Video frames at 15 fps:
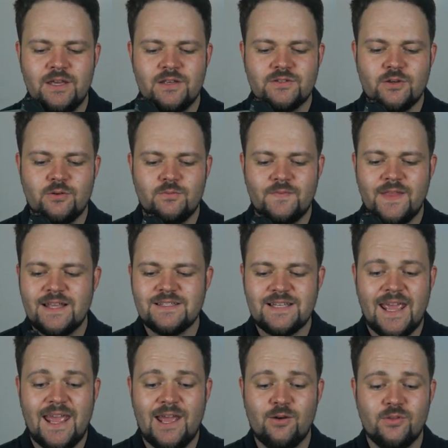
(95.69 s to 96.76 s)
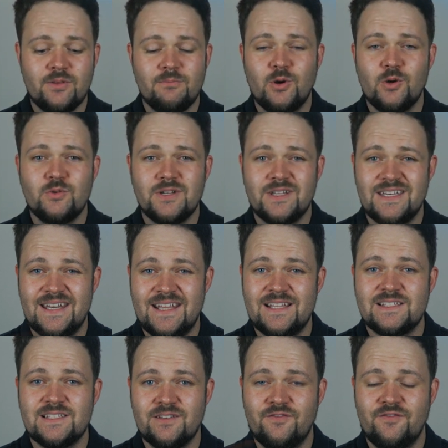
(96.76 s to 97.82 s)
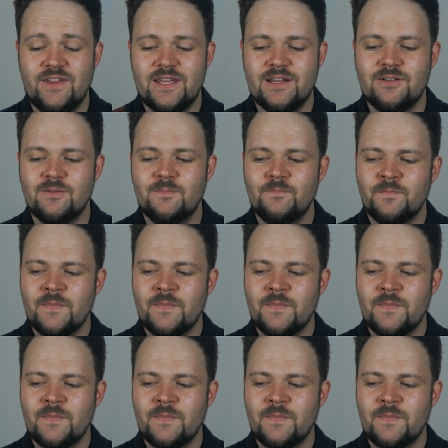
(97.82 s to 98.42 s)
So that's how the motor needs to feel.